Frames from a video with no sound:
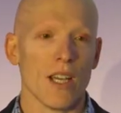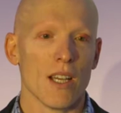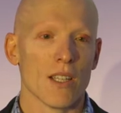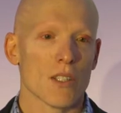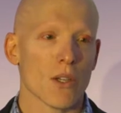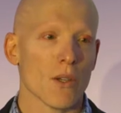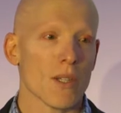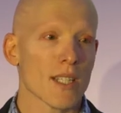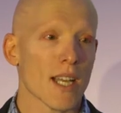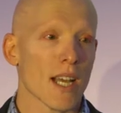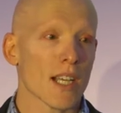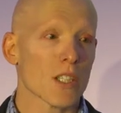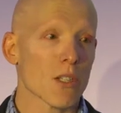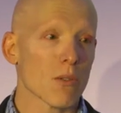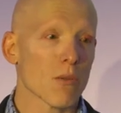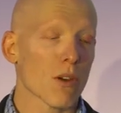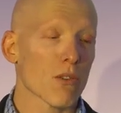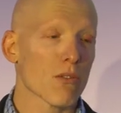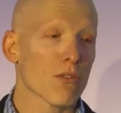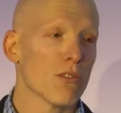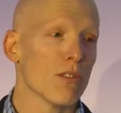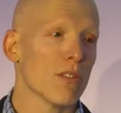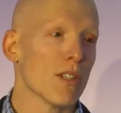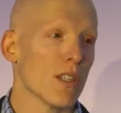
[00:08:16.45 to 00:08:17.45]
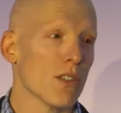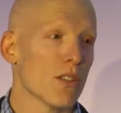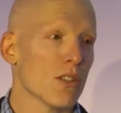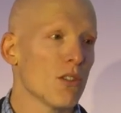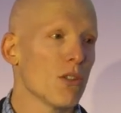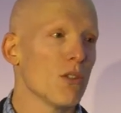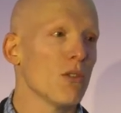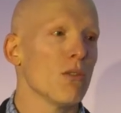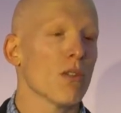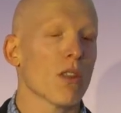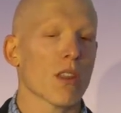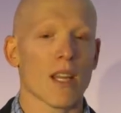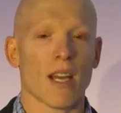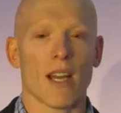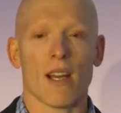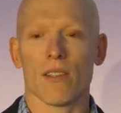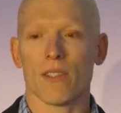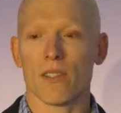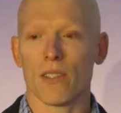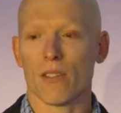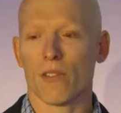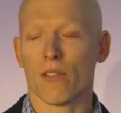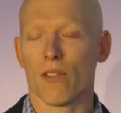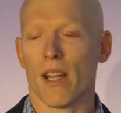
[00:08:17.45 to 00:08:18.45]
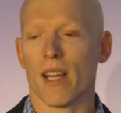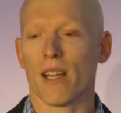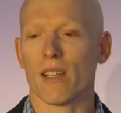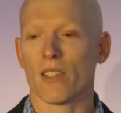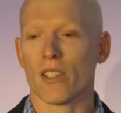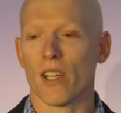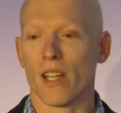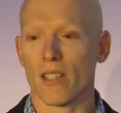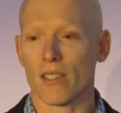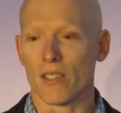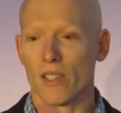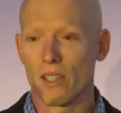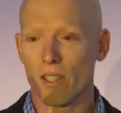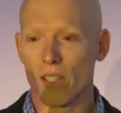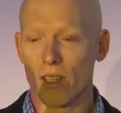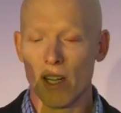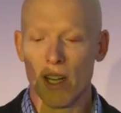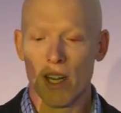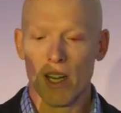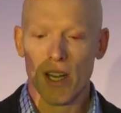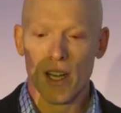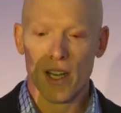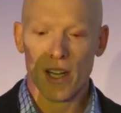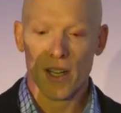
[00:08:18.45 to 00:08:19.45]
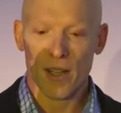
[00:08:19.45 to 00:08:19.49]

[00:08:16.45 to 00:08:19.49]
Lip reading: So he's actually recruited 2,000 transgender